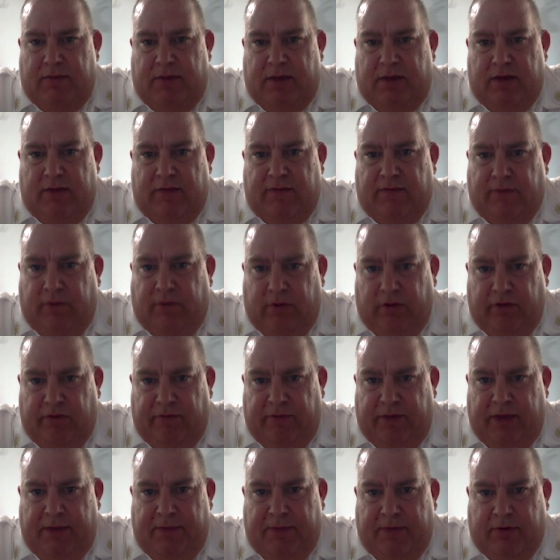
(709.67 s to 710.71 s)
being full of
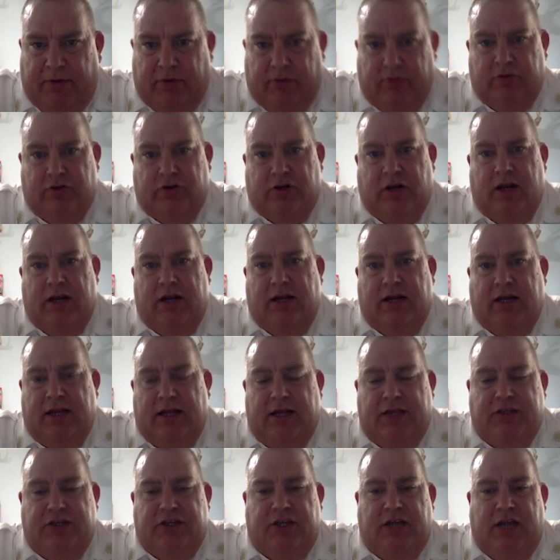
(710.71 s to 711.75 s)
people trying to get
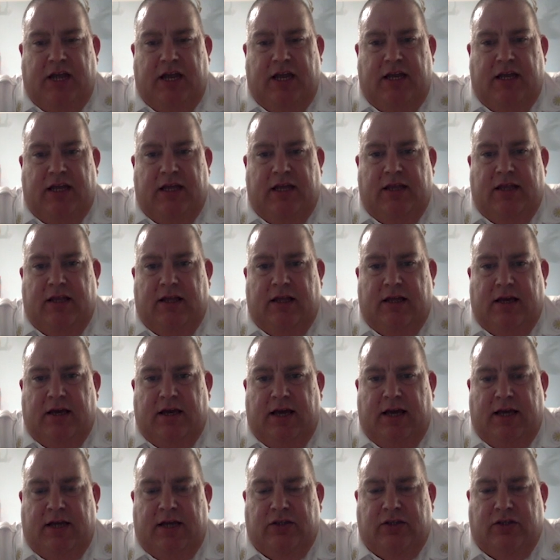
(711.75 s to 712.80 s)
educated
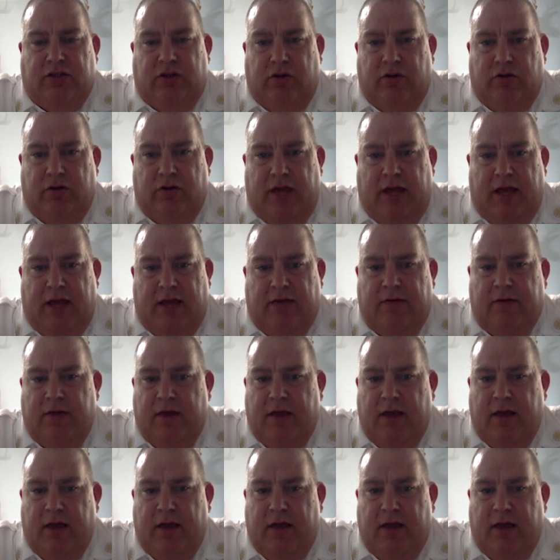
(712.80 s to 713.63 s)
has slowed down.